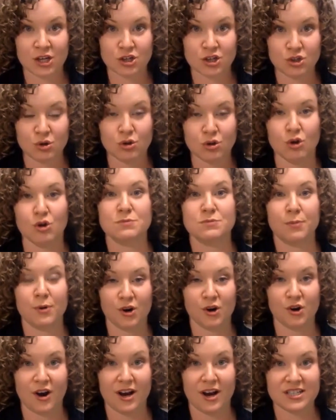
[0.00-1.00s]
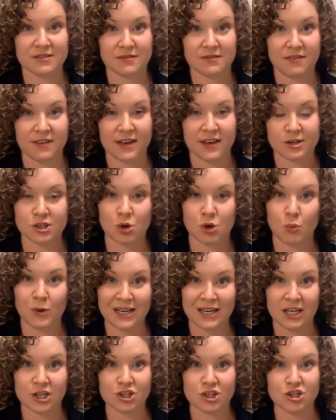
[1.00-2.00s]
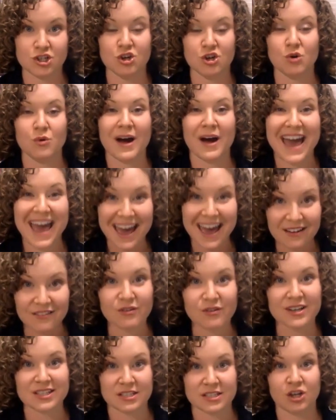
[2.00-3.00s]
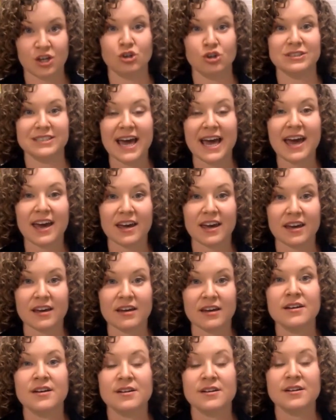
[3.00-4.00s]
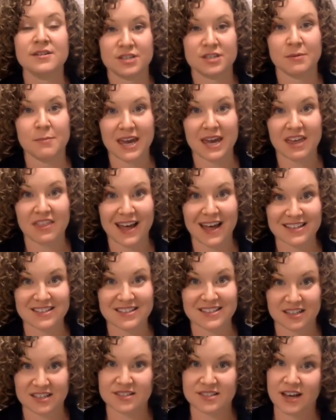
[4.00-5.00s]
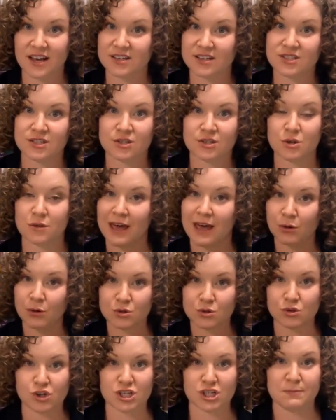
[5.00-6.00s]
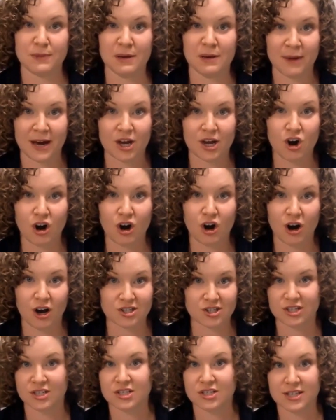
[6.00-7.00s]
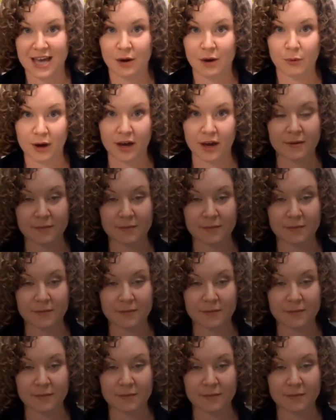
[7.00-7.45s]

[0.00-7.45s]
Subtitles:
do those progressive things that we need to do every single day to make that success. So those would just be my cautions that way.